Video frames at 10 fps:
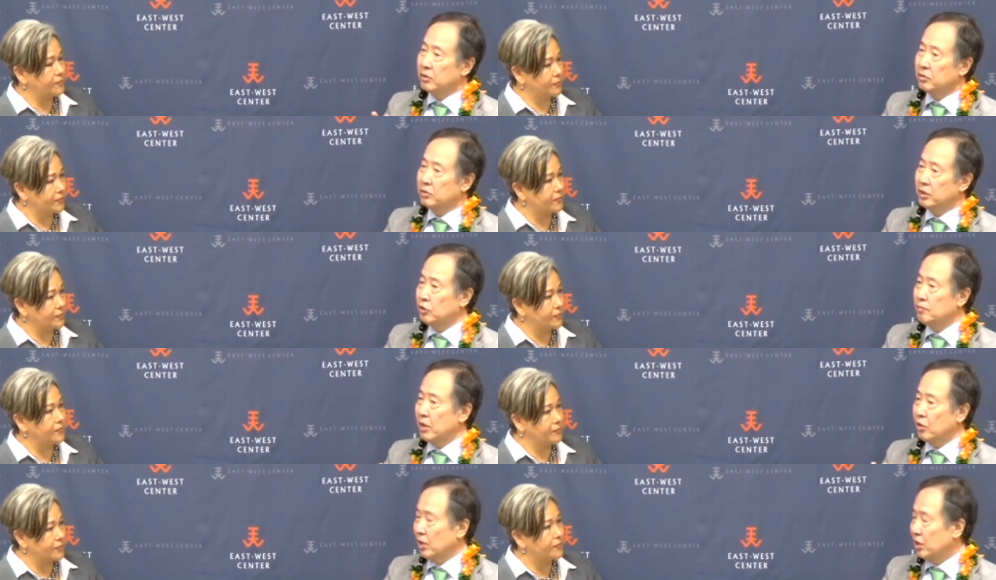Speaker 1: to the
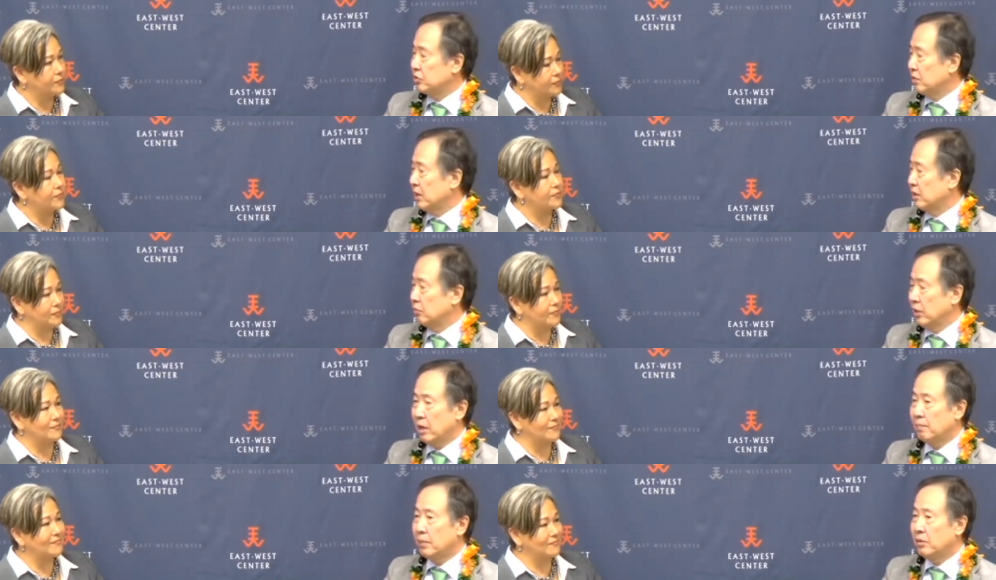human connection that
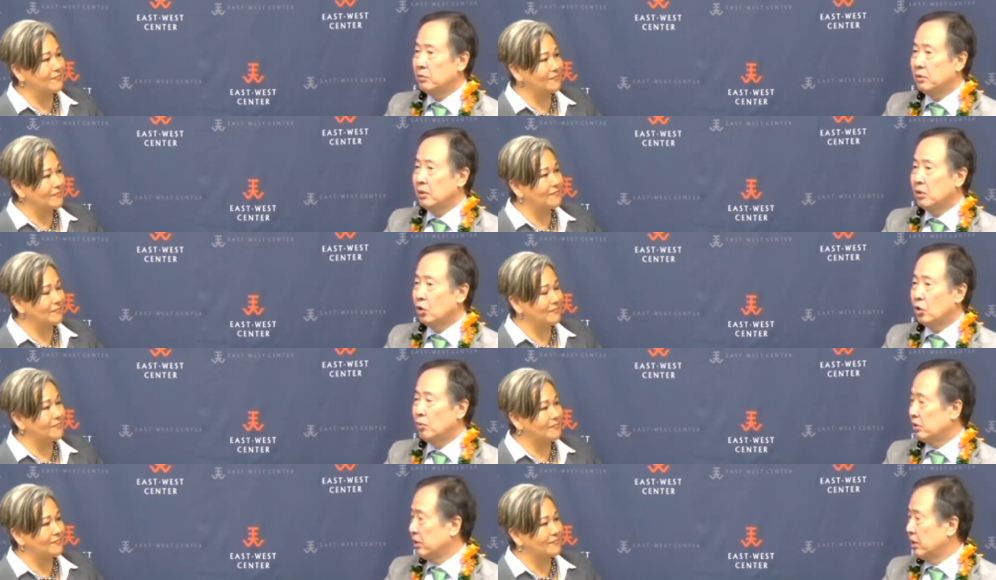we have built
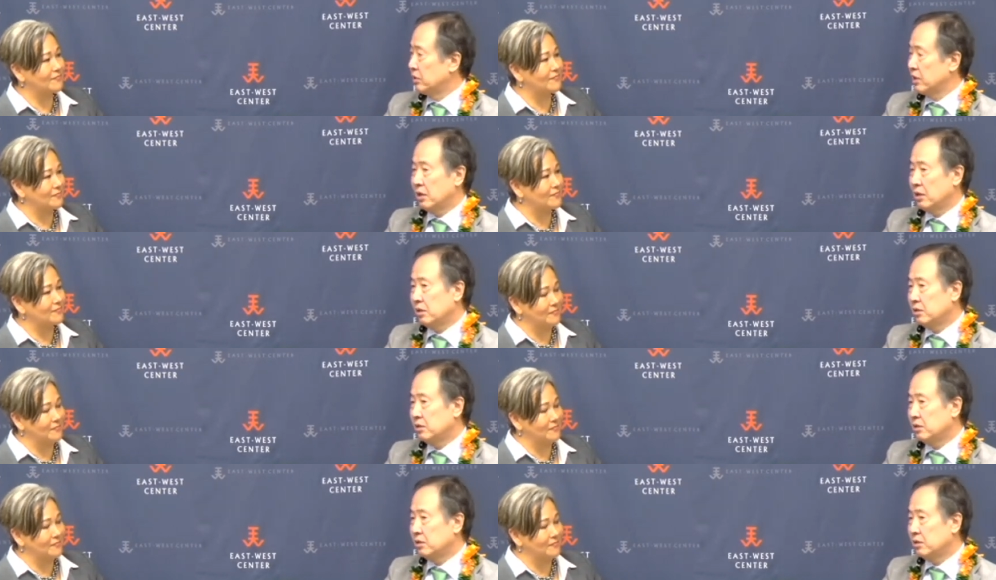over the years. I think